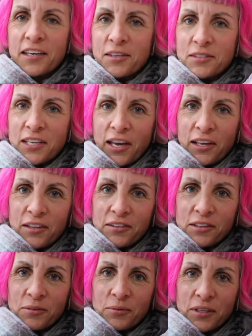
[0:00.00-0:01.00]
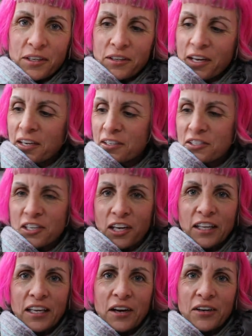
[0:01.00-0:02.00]
can you tell that we are kind of
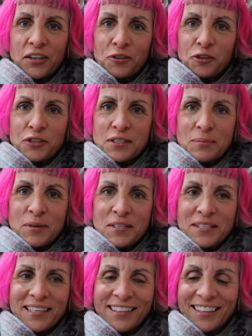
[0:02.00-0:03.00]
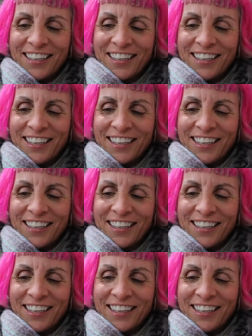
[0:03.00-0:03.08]
channeling our inner Christmas?